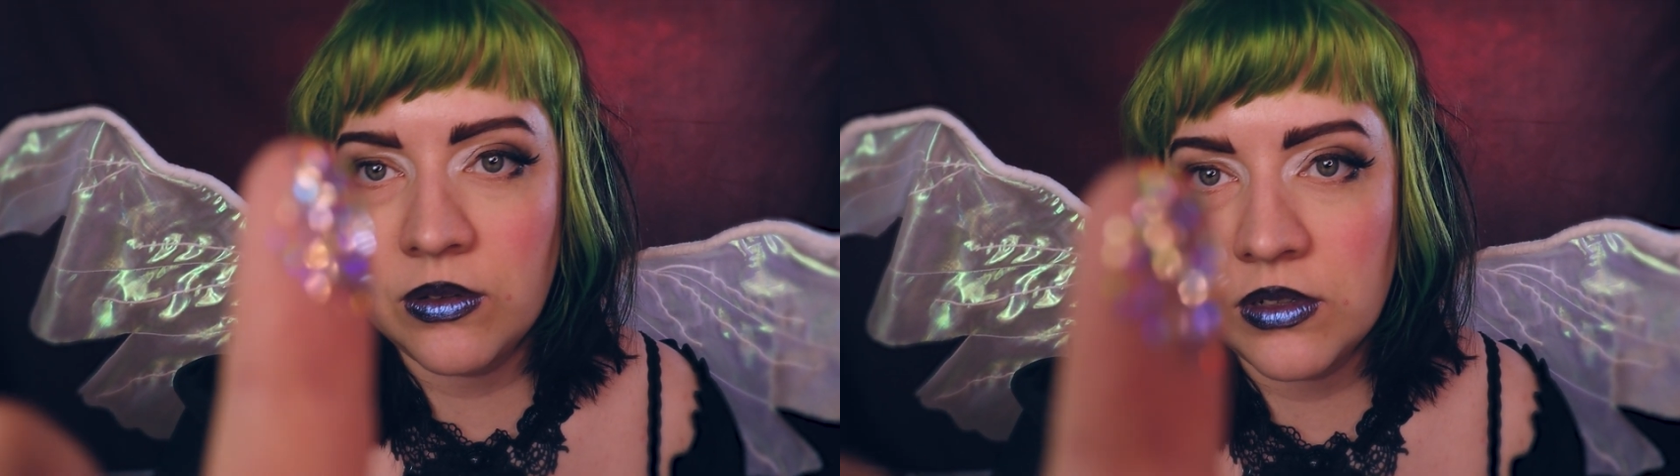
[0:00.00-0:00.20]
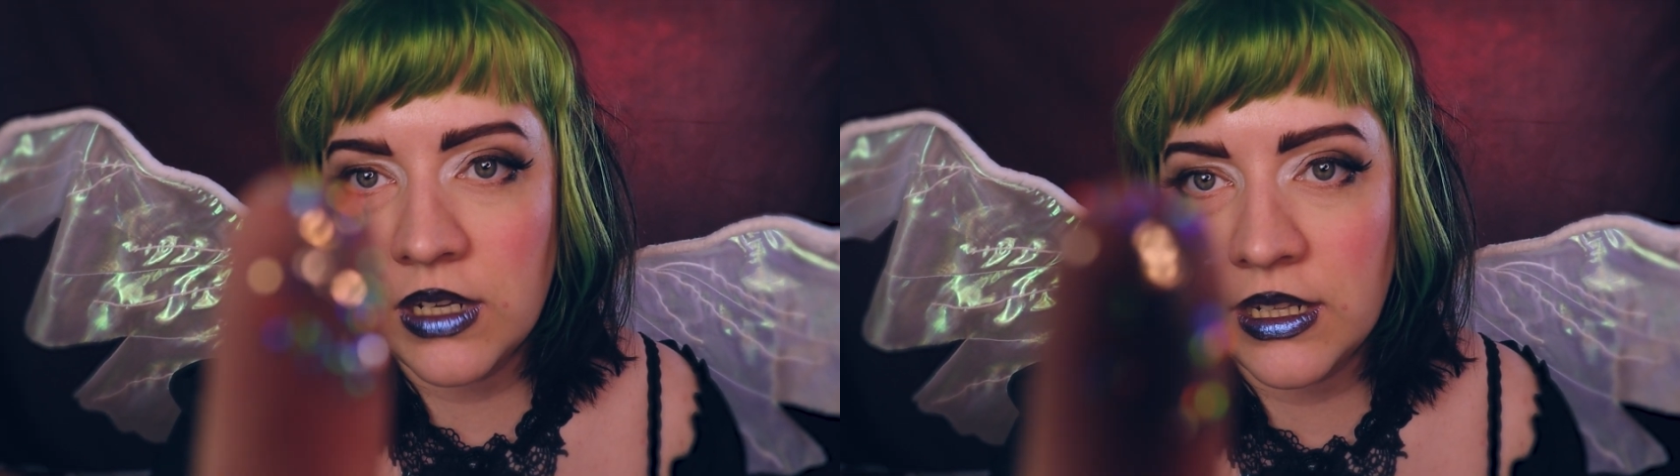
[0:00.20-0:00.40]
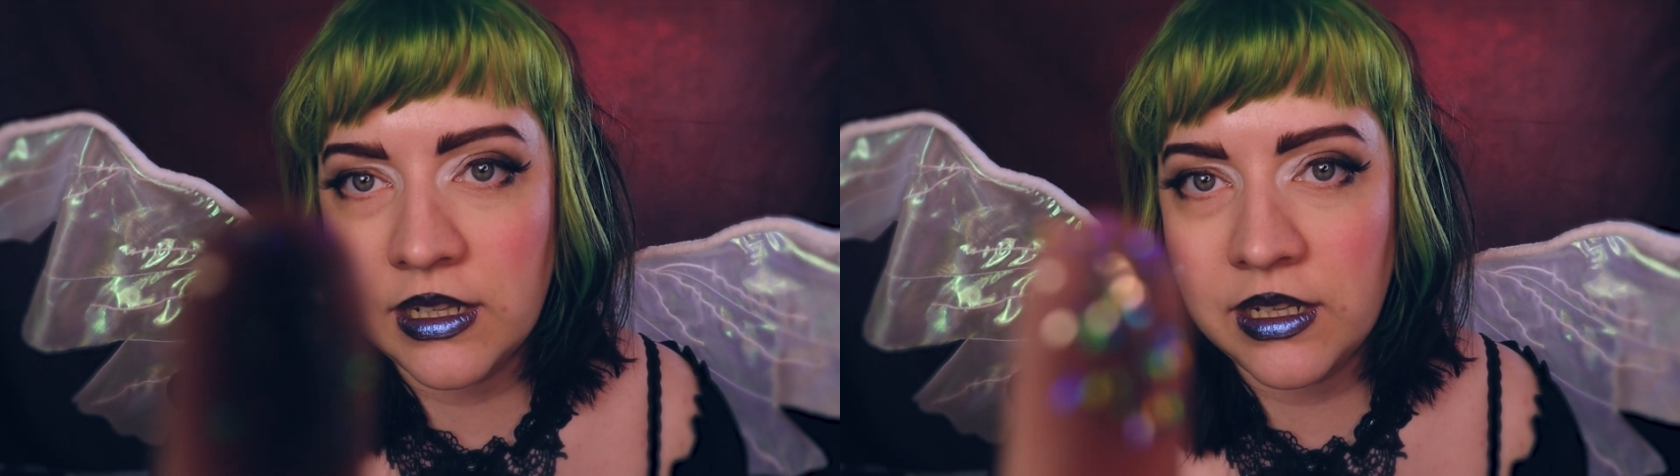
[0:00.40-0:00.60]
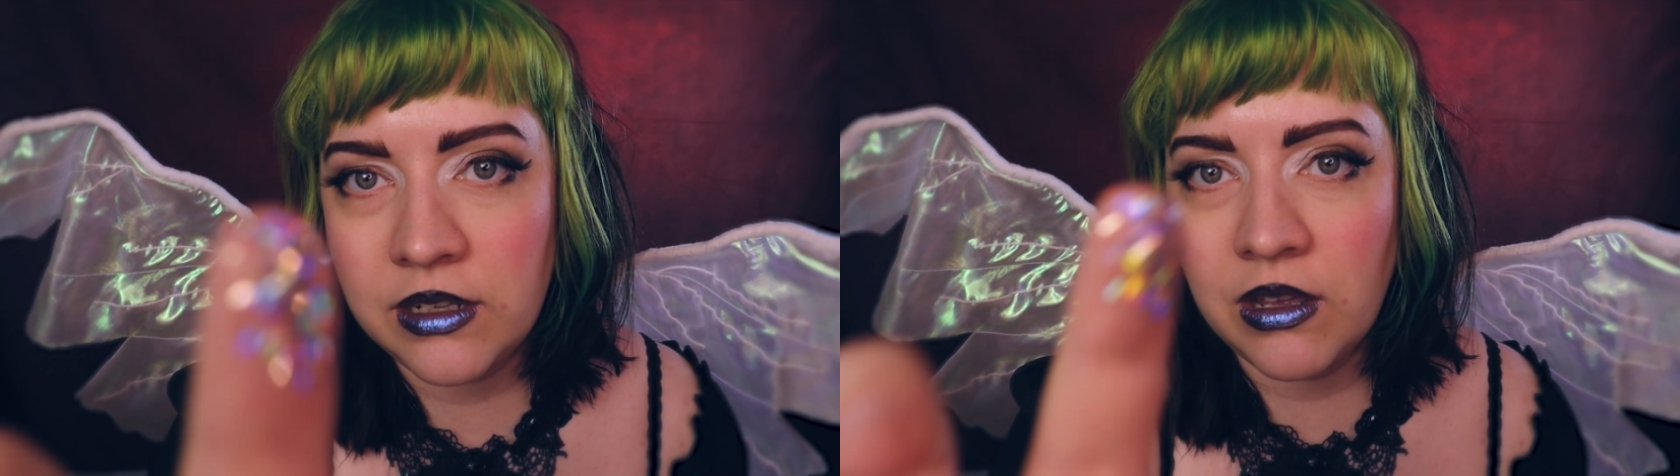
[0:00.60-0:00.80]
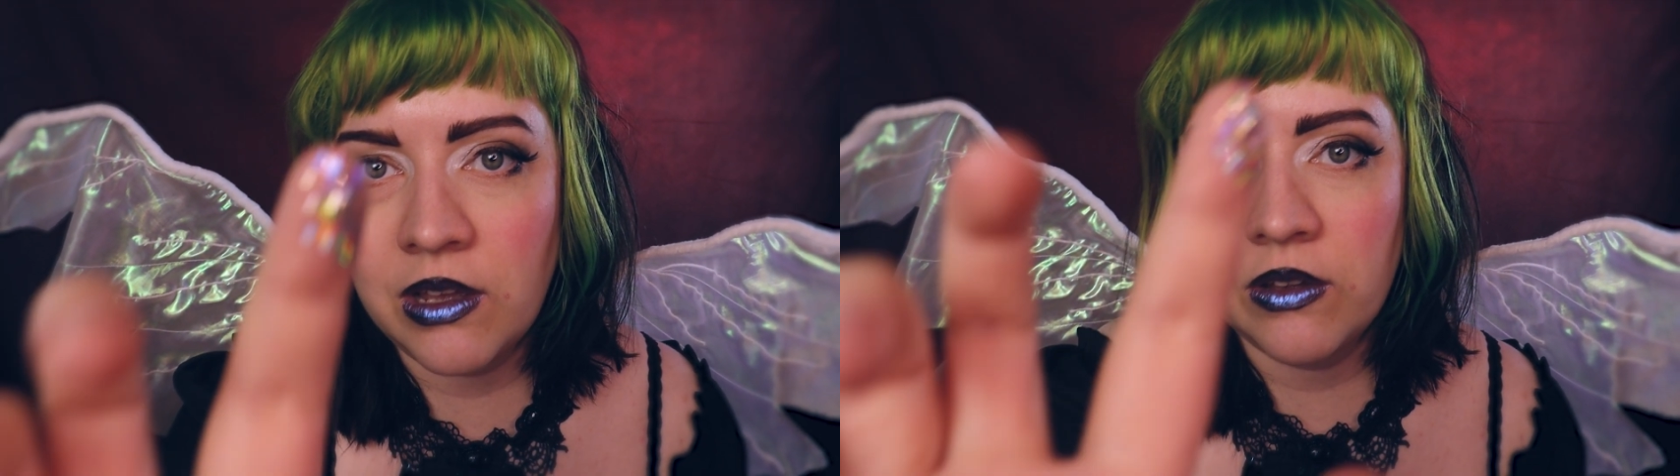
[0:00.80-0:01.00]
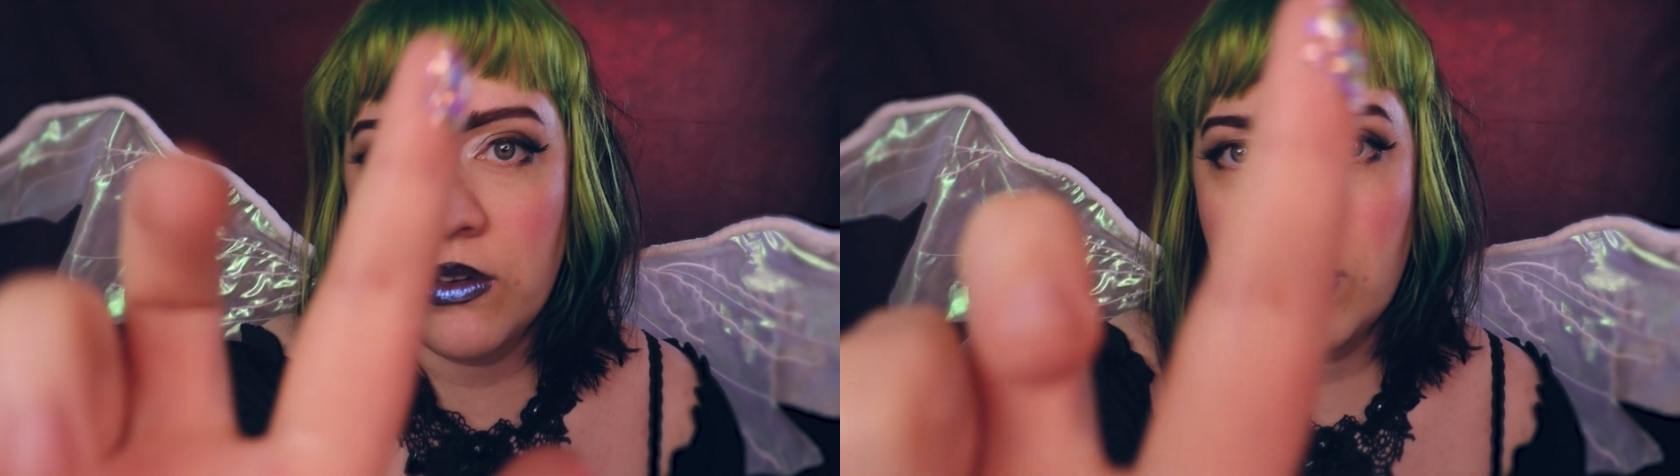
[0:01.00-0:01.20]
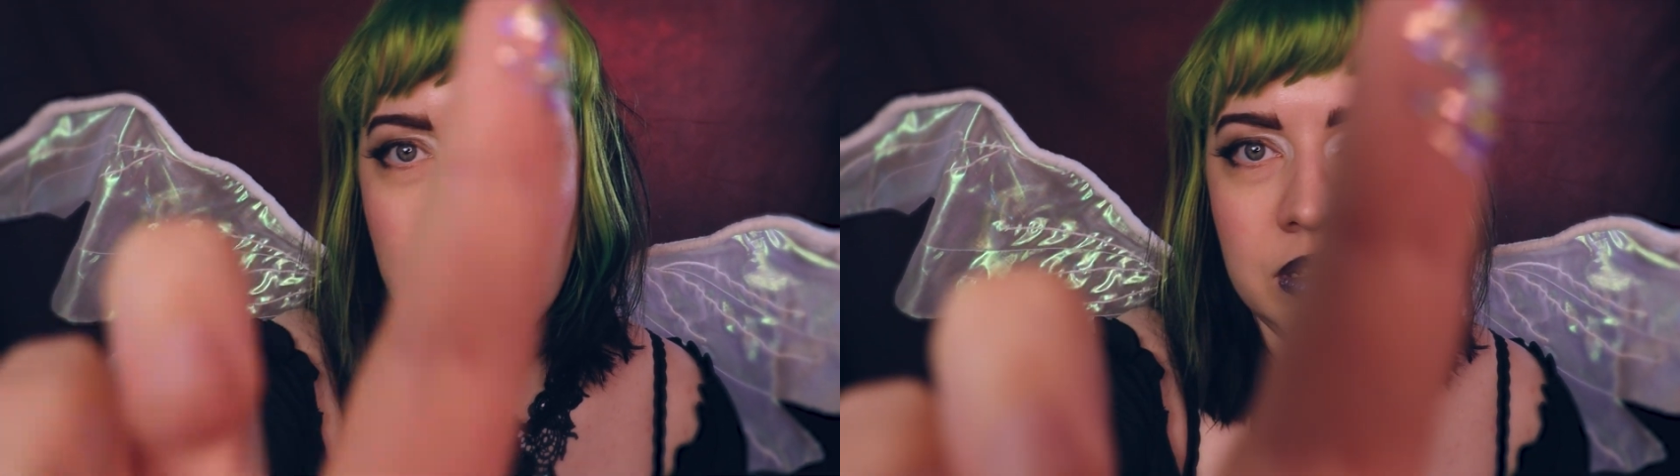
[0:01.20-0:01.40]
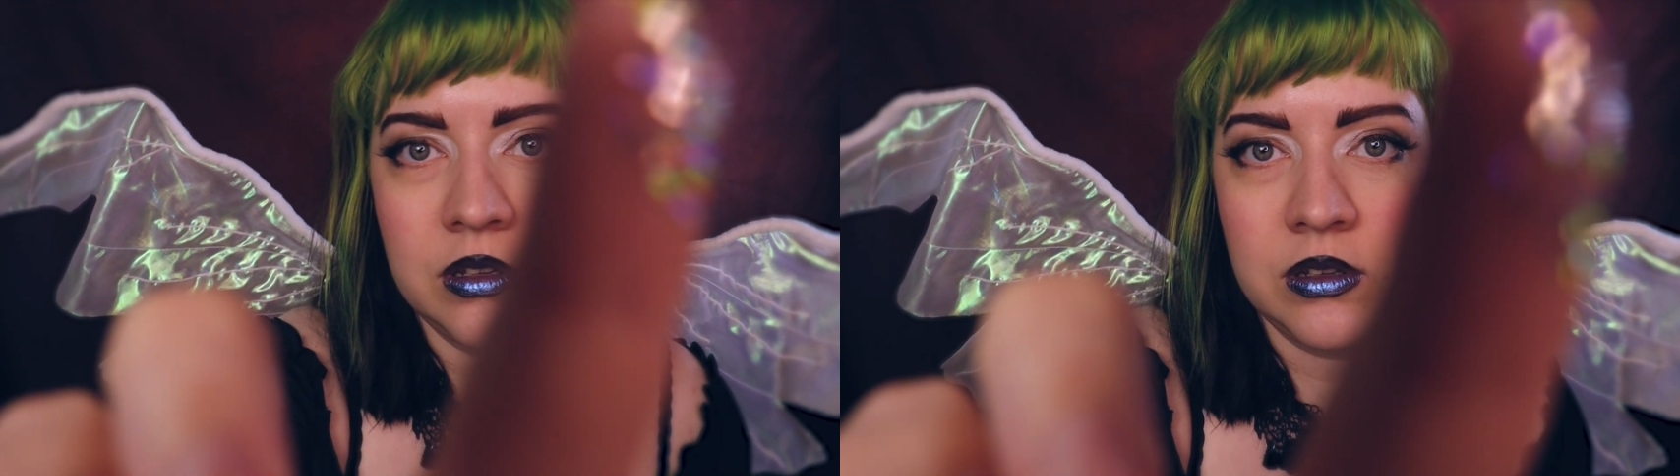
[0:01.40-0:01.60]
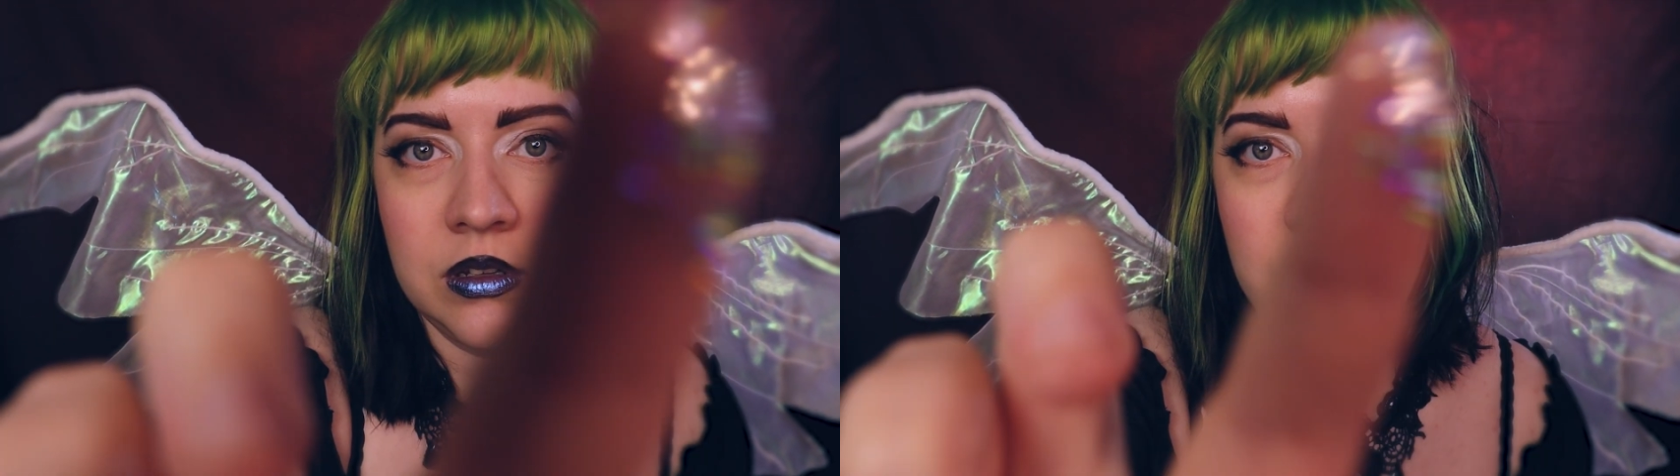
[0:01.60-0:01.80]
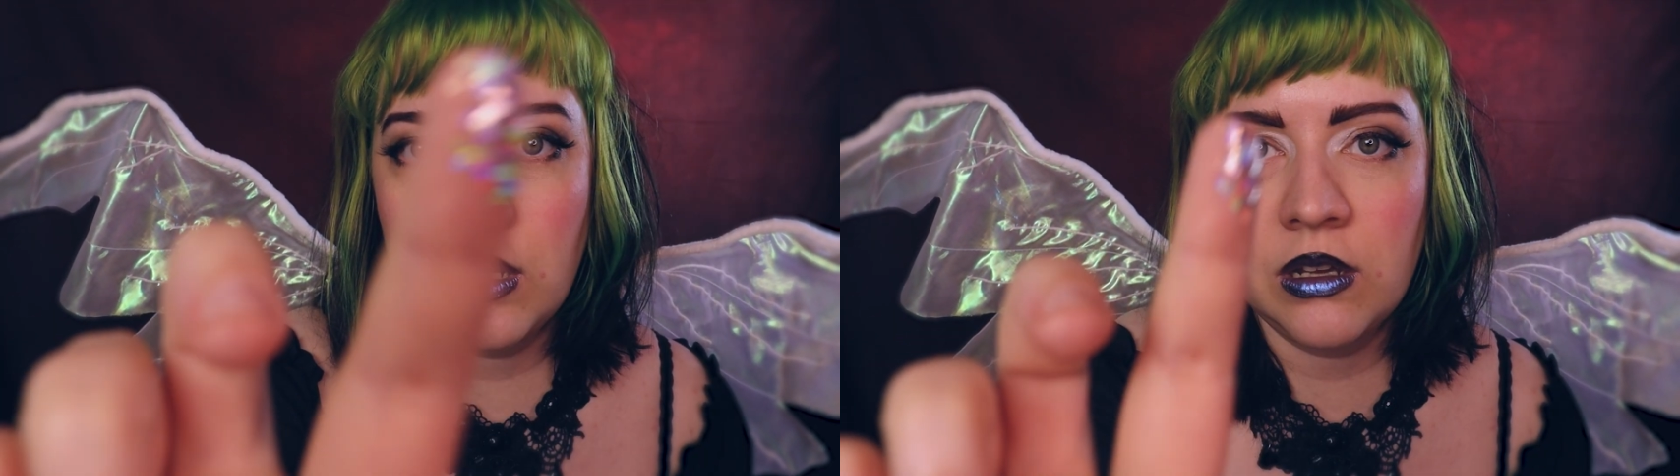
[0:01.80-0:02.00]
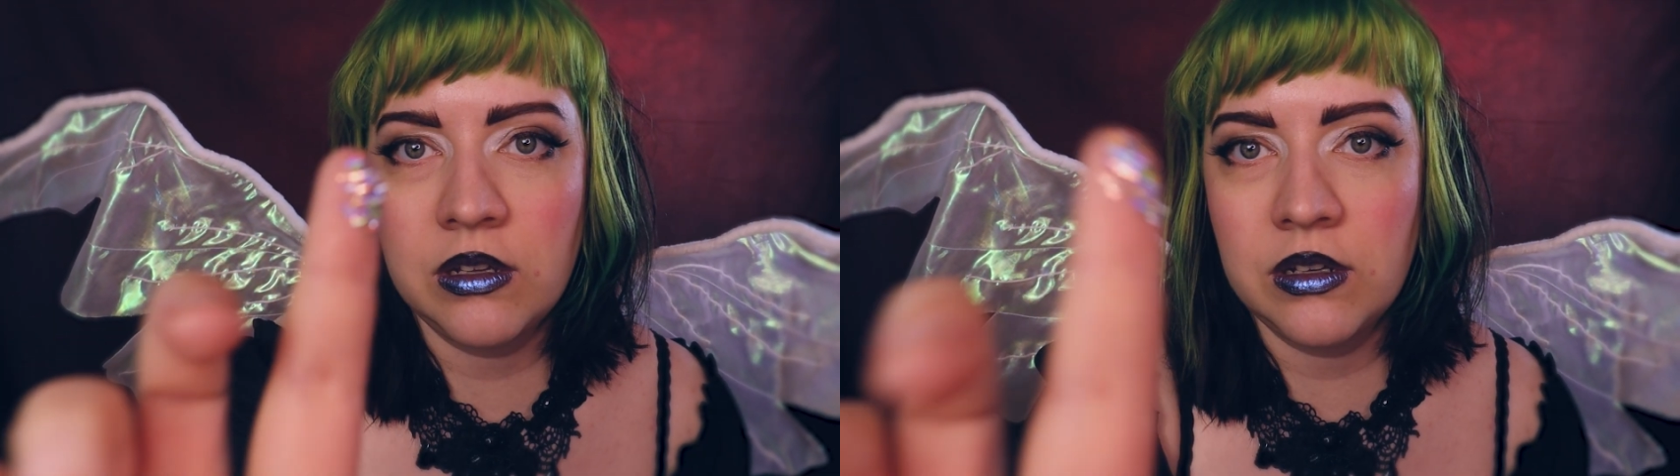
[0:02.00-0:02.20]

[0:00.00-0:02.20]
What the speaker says: gently dot, dot,